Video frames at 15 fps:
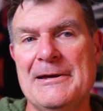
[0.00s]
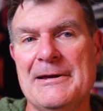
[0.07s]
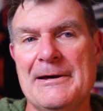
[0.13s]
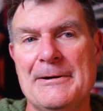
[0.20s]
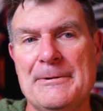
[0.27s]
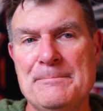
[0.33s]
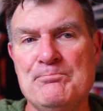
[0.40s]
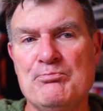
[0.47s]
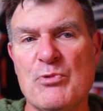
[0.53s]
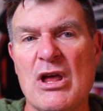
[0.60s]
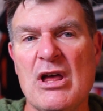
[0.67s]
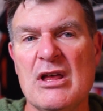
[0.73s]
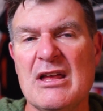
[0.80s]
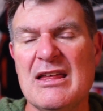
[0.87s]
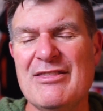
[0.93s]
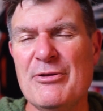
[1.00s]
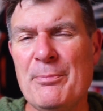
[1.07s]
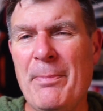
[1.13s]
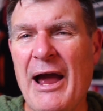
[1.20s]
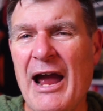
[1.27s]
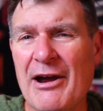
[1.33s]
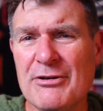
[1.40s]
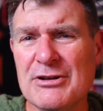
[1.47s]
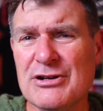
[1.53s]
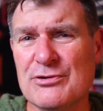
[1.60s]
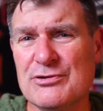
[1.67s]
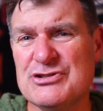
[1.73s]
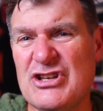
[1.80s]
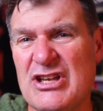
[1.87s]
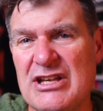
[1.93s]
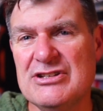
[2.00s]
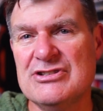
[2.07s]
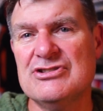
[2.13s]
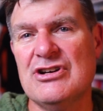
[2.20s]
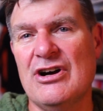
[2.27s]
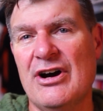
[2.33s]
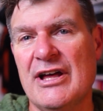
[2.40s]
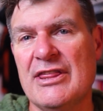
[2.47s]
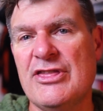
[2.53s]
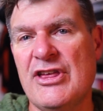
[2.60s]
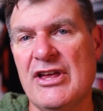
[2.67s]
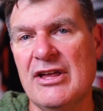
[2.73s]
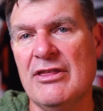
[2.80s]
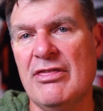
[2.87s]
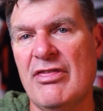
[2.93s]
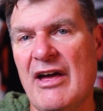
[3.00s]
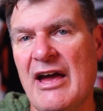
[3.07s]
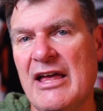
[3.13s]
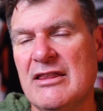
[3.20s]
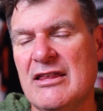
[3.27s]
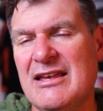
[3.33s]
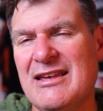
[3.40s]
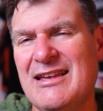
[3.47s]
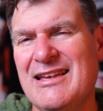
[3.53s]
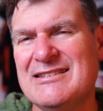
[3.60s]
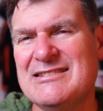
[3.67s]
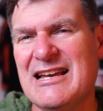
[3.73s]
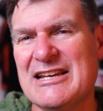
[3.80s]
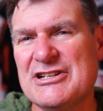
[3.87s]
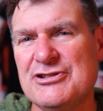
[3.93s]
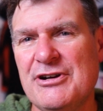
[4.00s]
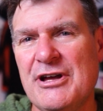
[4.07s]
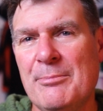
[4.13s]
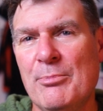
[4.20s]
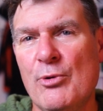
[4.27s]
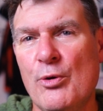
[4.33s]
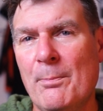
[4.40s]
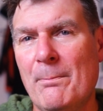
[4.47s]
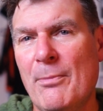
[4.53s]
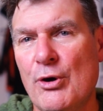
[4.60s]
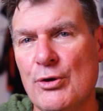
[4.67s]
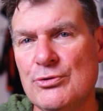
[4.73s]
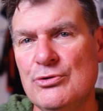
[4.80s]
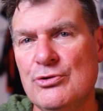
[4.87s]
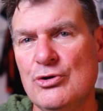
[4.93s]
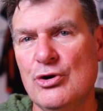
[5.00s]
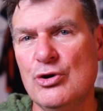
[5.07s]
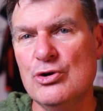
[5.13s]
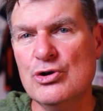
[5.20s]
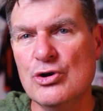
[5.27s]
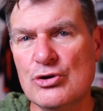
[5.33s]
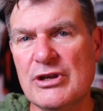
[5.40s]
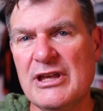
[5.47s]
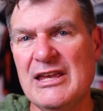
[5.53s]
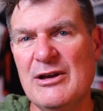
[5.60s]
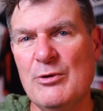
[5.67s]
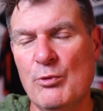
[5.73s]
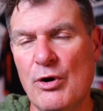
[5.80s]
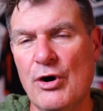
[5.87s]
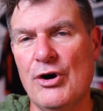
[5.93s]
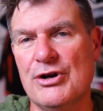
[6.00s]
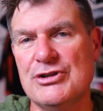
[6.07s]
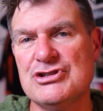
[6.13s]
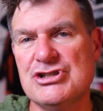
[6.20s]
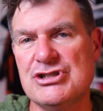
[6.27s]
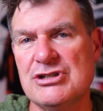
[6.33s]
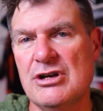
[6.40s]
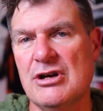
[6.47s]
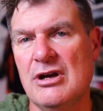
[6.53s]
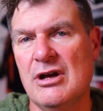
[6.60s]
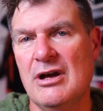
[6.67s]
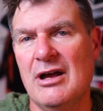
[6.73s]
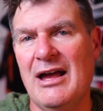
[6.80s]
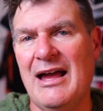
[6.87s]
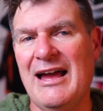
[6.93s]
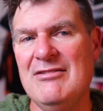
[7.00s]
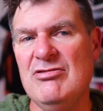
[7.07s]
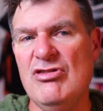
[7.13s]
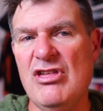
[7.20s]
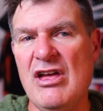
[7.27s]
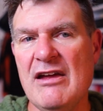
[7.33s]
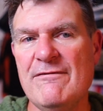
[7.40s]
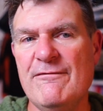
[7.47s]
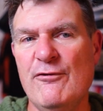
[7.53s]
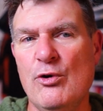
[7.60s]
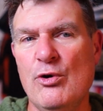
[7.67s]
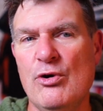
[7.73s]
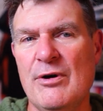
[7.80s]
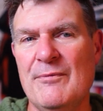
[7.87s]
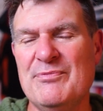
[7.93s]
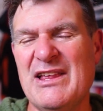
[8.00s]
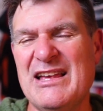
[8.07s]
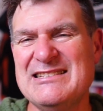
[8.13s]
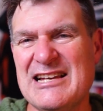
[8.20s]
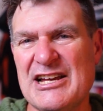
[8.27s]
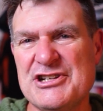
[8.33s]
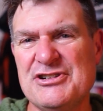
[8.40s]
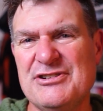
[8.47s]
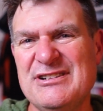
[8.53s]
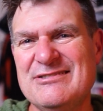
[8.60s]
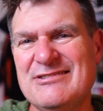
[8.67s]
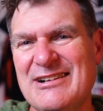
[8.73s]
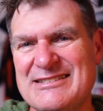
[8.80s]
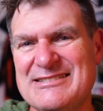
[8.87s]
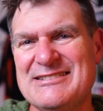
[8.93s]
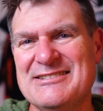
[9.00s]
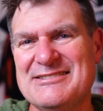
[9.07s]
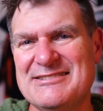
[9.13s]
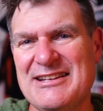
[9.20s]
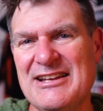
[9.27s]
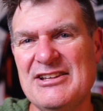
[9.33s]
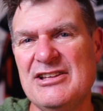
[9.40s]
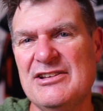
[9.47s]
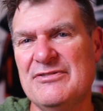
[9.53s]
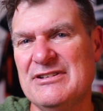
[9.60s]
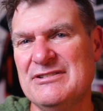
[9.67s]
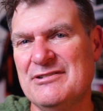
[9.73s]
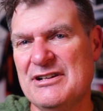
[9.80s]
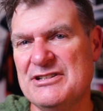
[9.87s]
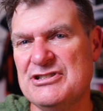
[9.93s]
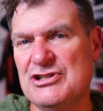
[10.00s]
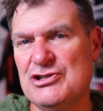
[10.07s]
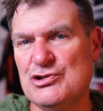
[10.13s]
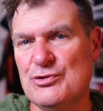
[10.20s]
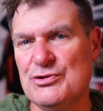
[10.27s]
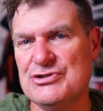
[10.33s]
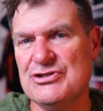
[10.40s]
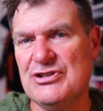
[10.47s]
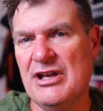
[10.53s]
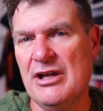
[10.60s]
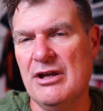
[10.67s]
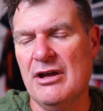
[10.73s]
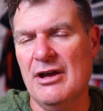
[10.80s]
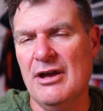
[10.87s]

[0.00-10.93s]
The paradox is, I think, that it's actually a more modern looking watch, and therefore it's actually less distinctive and less interesting.